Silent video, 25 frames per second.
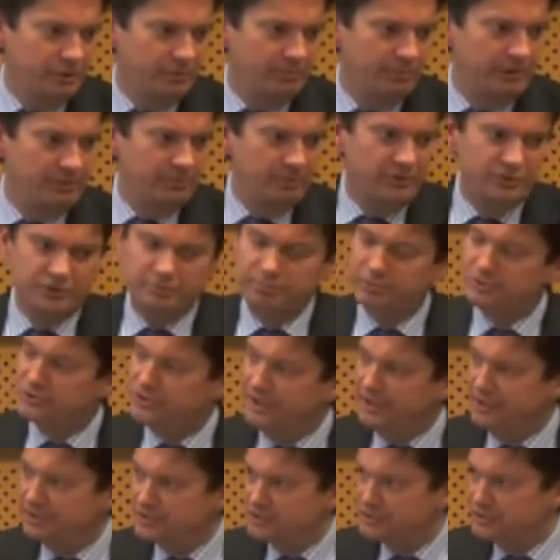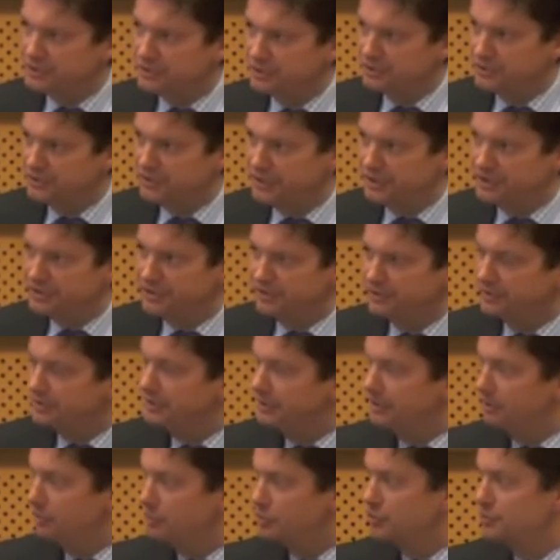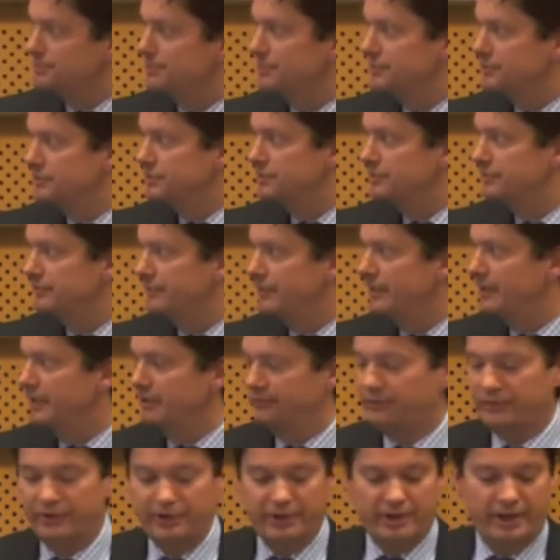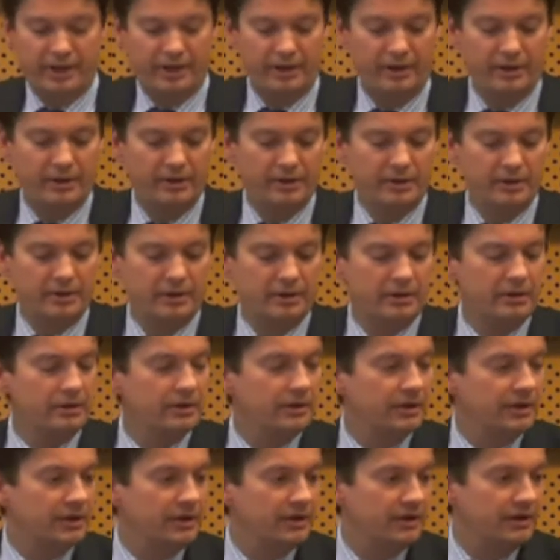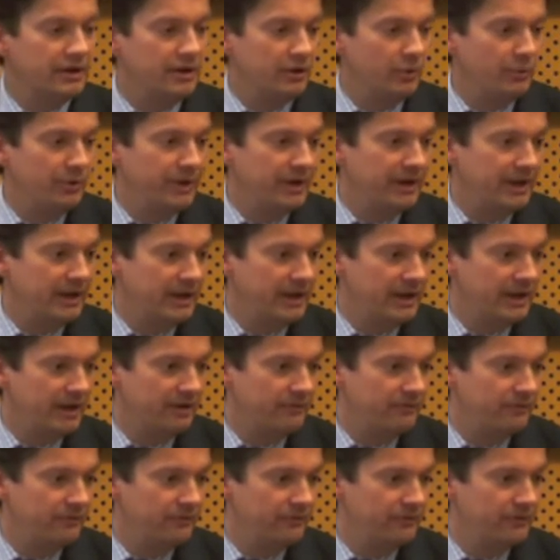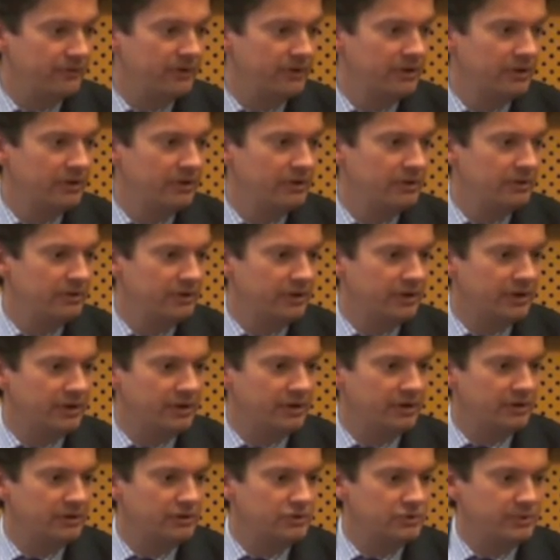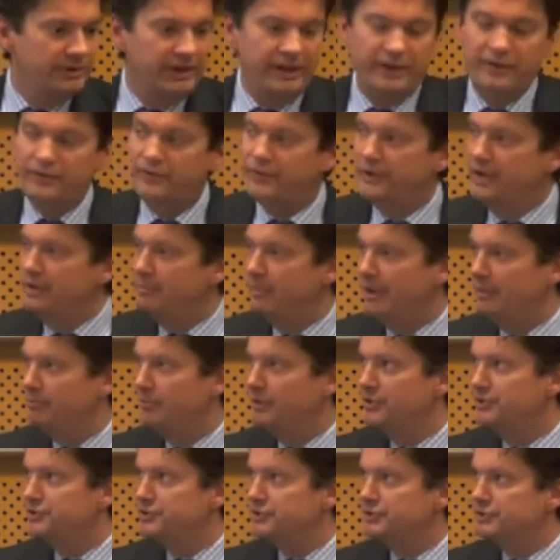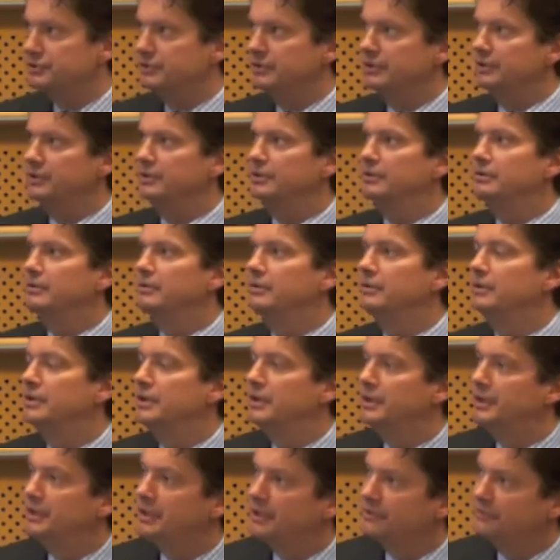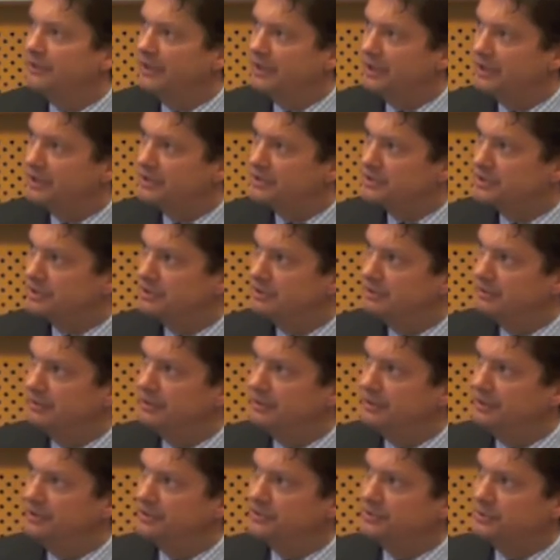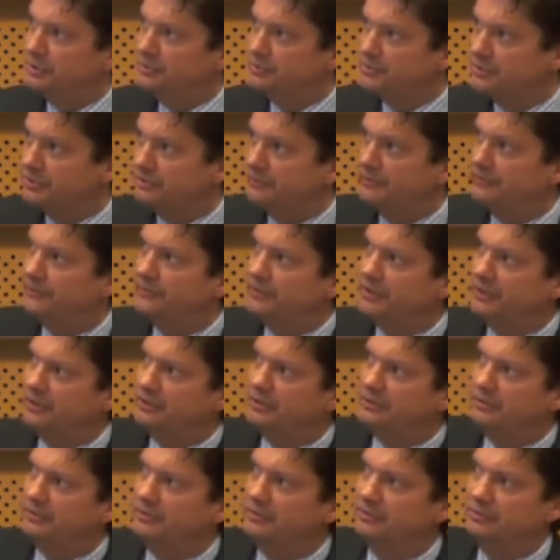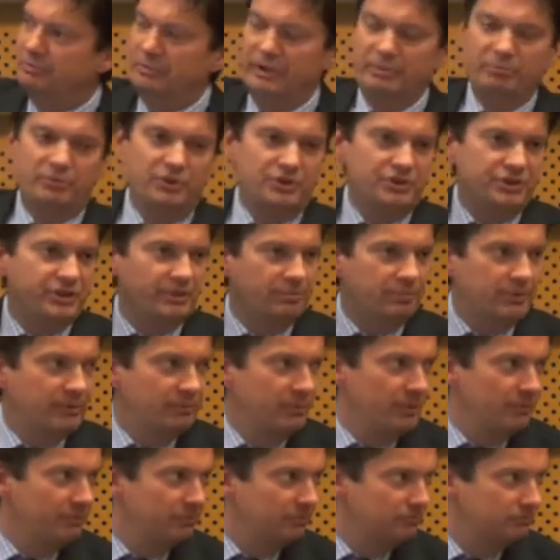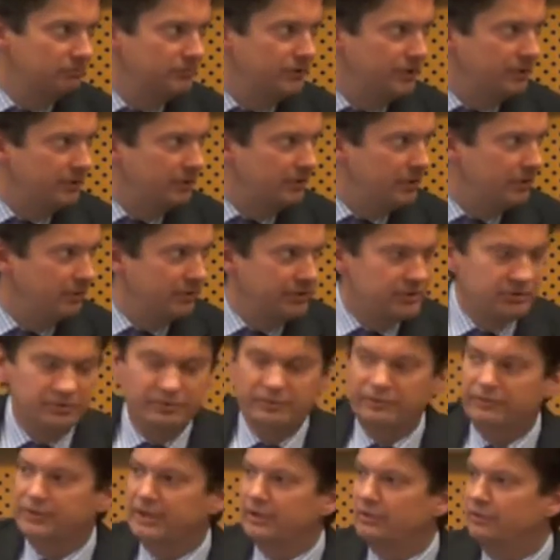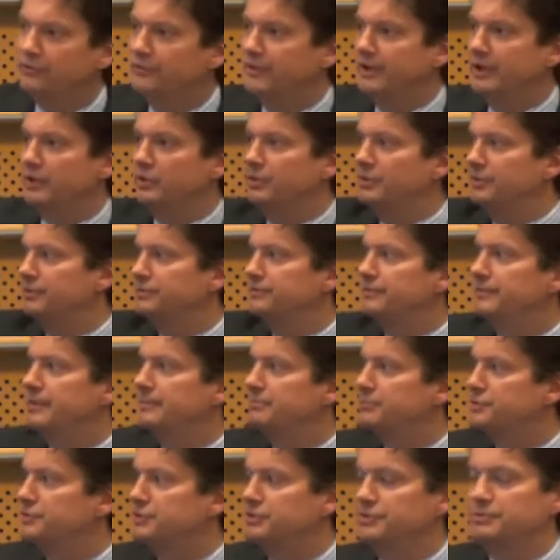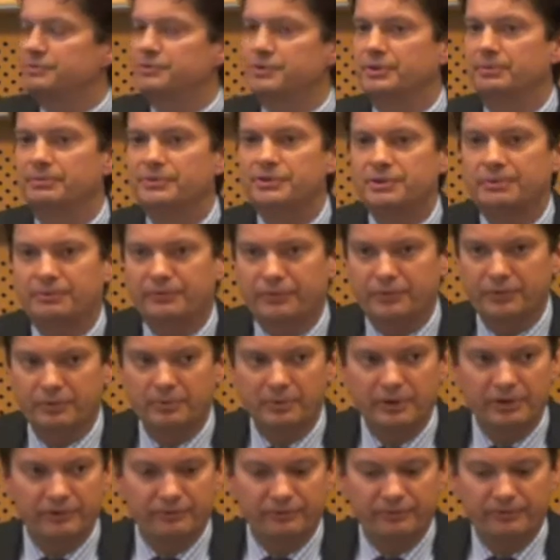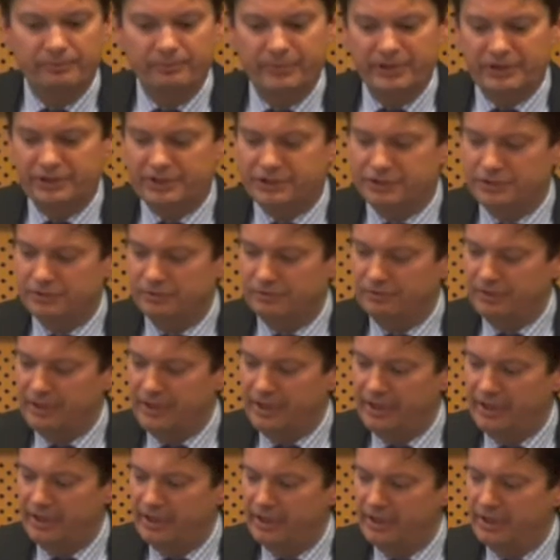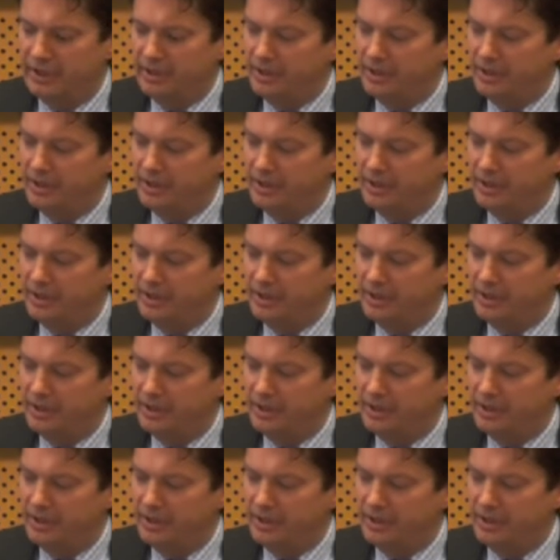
European Principal Traders Association under the auspices of the FIA, and now we have 23 members. I think that in terms of the membership, I won't go into it very long. I'm sure some of you will have met us already.